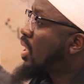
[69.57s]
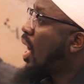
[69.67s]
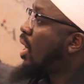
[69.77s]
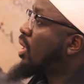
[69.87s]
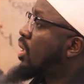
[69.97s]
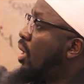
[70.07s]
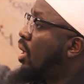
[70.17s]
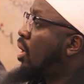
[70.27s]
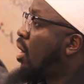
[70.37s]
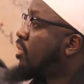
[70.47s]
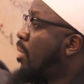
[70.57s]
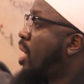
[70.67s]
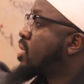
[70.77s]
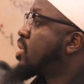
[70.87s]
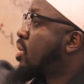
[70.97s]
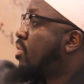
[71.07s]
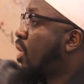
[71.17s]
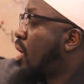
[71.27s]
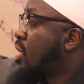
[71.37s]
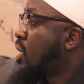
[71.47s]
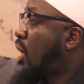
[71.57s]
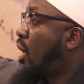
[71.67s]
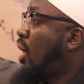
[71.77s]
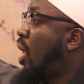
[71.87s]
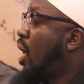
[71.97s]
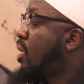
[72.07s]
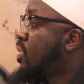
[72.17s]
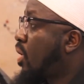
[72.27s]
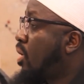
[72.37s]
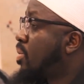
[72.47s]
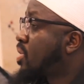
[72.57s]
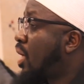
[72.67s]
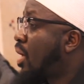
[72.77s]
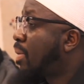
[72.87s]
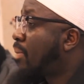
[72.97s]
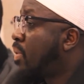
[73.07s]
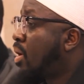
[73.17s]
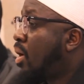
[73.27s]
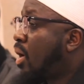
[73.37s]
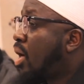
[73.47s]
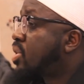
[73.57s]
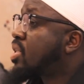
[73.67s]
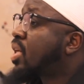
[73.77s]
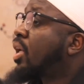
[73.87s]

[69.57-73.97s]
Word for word: was the character of the Messenger of Allah sallallahu alayhi wa sallam? And she